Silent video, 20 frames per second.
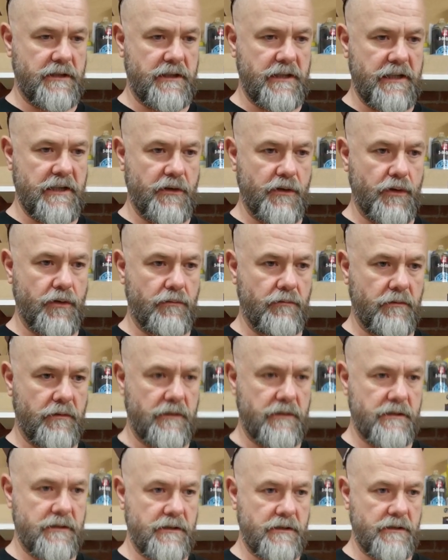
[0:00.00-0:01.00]
you know,
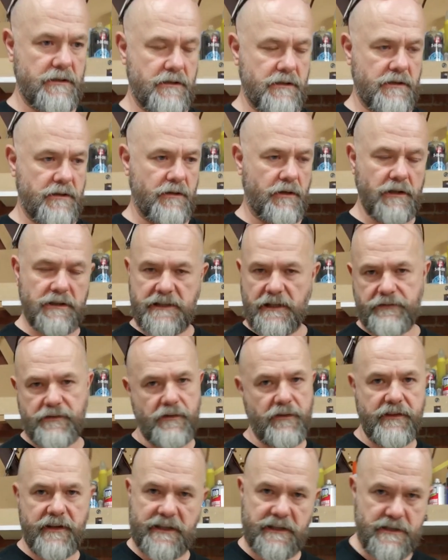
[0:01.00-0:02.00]
all
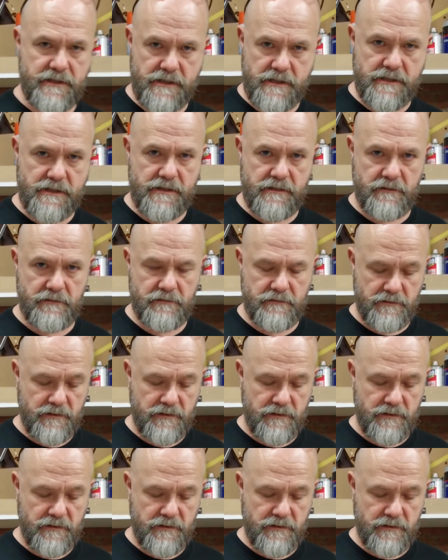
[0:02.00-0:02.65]
different thicknesses.